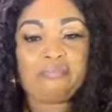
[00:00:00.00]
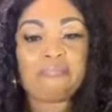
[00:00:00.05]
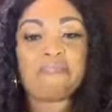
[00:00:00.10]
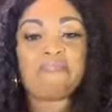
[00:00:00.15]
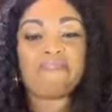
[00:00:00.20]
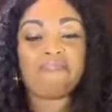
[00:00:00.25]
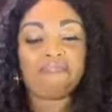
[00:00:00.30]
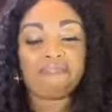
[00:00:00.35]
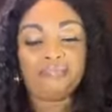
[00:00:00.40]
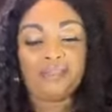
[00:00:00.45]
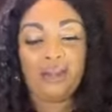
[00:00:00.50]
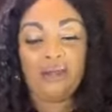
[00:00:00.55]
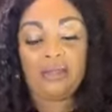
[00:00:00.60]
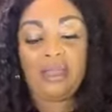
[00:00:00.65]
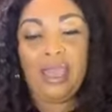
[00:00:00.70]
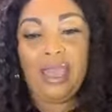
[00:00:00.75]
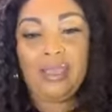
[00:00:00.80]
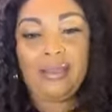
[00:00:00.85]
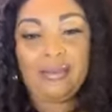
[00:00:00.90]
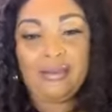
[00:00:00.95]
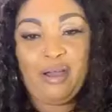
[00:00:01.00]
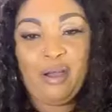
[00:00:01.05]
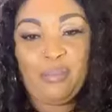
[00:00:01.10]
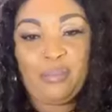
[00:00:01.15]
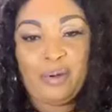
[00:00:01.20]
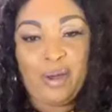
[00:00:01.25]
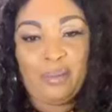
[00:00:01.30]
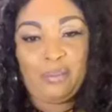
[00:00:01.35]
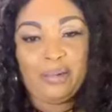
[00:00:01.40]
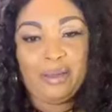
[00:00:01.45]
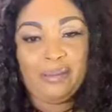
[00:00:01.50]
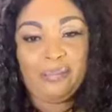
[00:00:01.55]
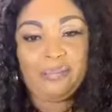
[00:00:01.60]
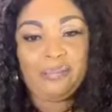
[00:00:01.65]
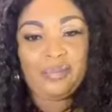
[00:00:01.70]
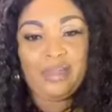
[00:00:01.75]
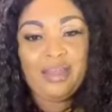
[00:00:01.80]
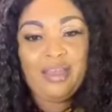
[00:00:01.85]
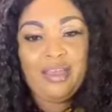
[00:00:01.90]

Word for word: Mm-hmm. Okay, no problem.